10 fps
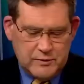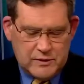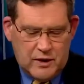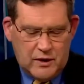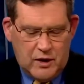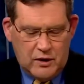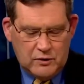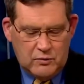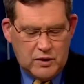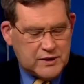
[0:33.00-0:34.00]
saw
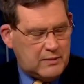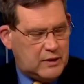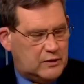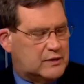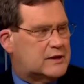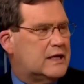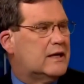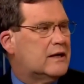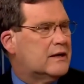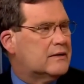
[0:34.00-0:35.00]
along the wall. Tommy, good to see
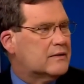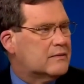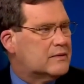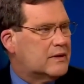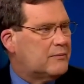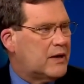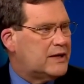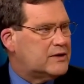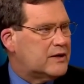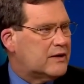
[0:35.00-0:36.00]
you. I'm
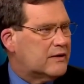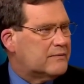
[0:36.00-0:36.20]
glad you're here.